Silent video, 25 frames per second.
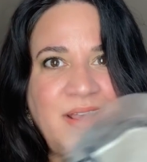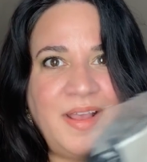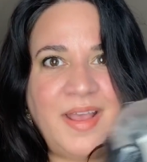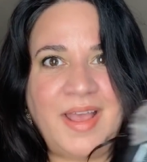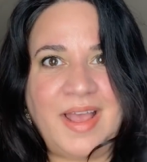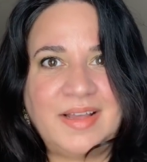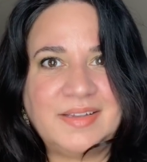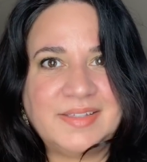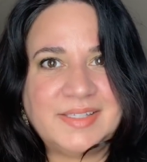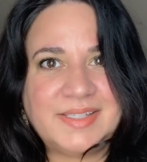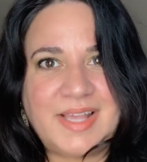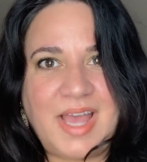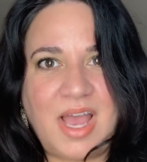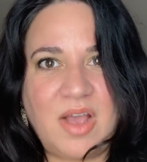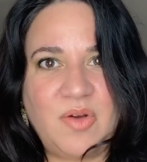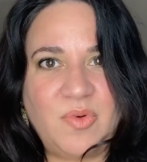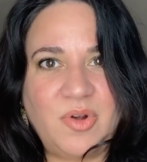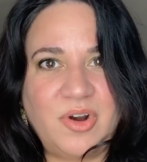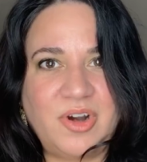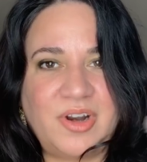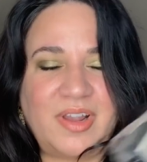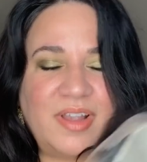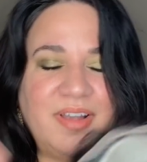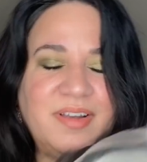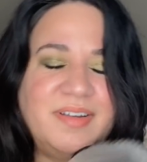How's that
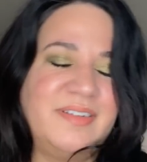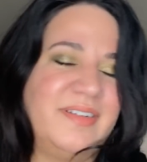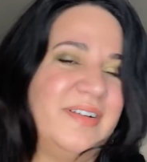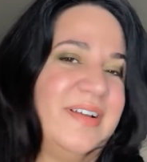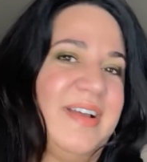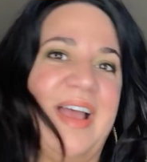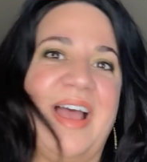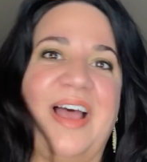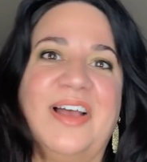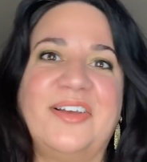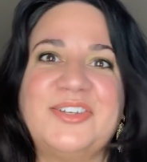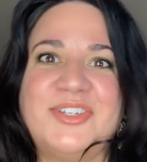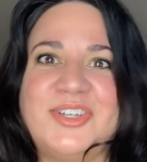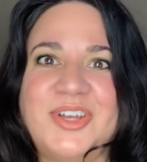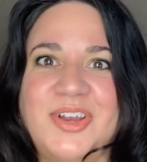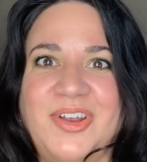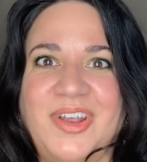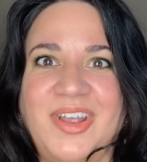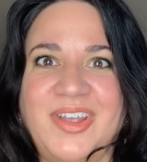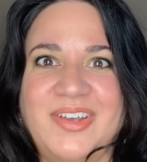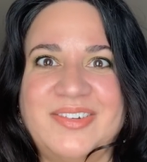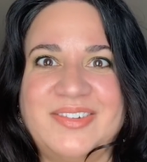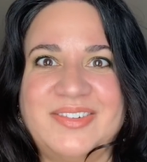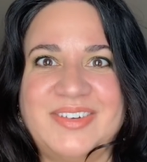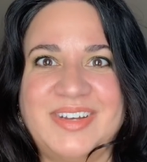work? I'll show
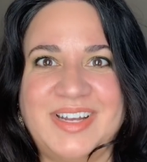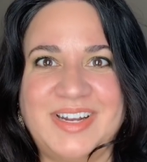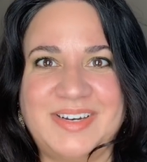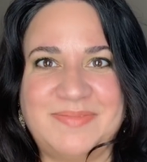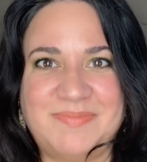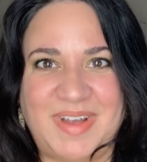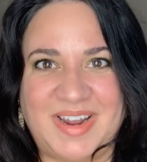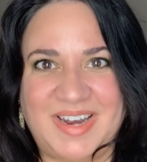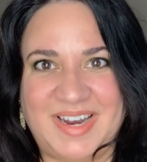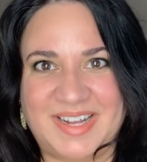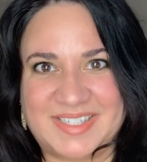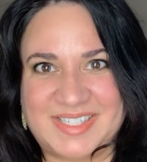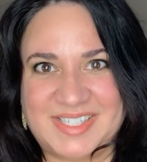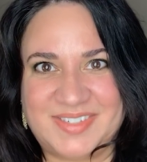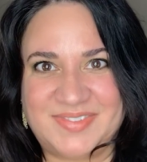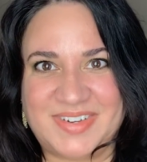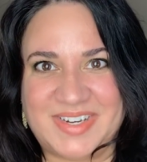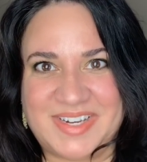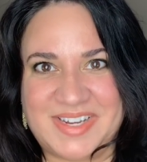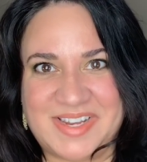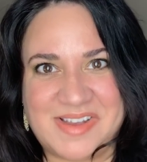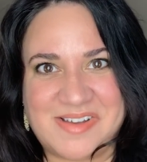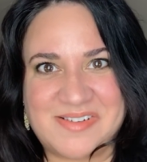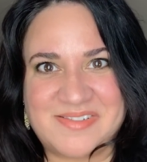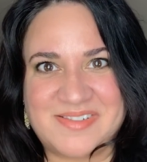you in my next
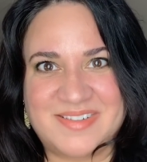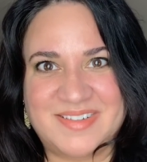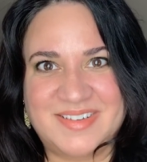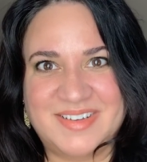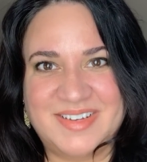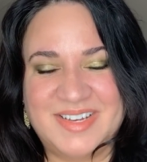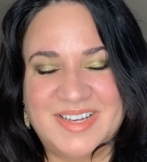video.